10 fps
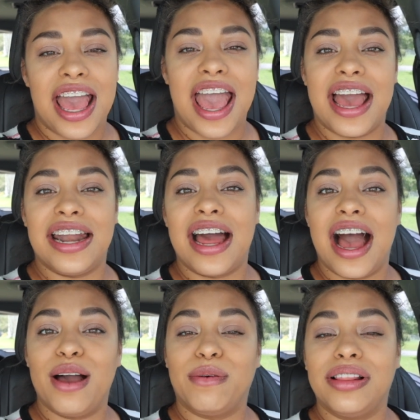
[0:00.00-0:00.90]
and
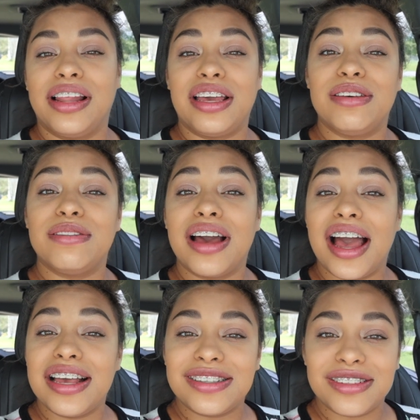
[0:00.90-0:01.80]
I will let you
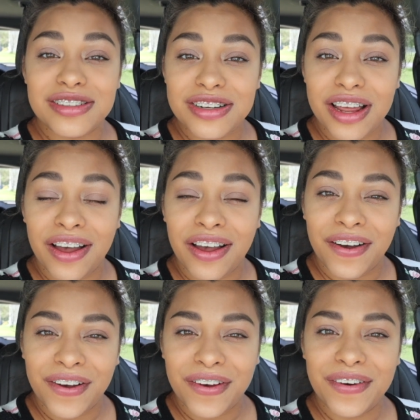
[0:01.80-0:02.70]
guys
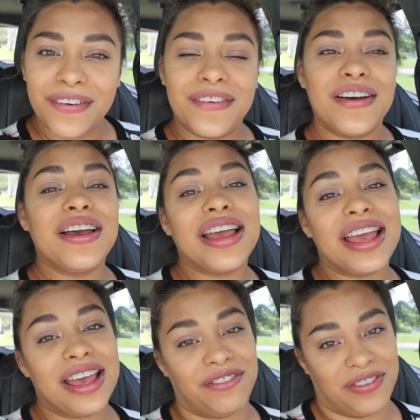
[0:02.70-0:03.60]
know
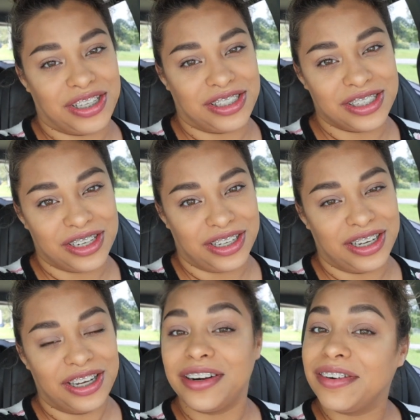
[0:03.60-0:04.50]
if it's
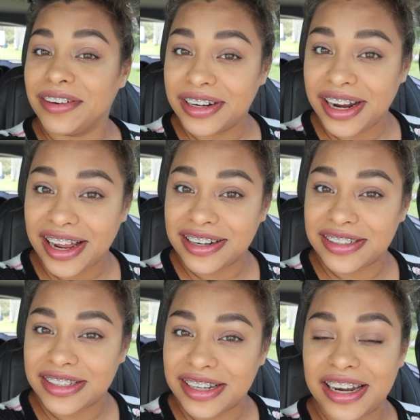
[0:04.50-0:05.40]
good or not,
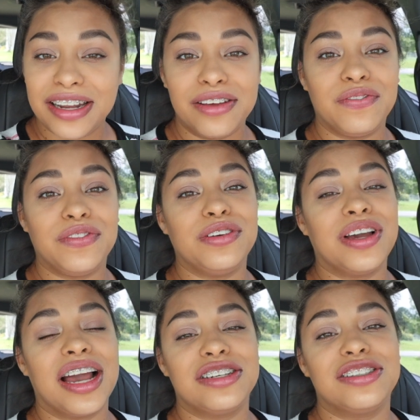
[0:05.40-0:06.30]
and if
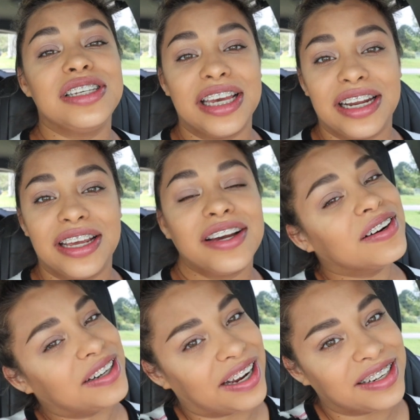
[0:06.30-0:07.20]
you guys should get it
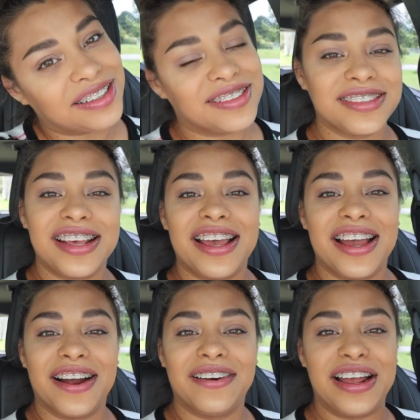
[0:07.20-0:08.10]
or not.
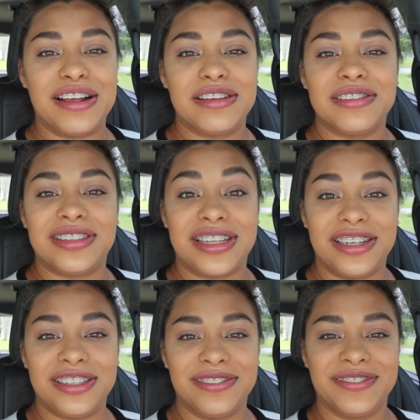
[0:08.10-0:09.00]
All right,
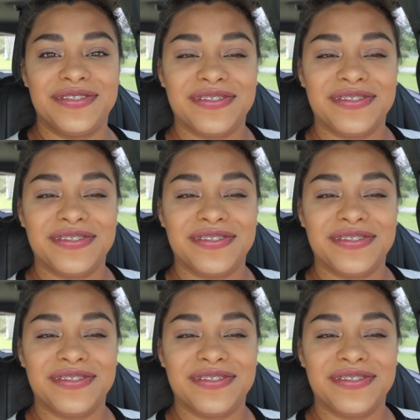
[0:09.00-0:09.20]
stay tuned.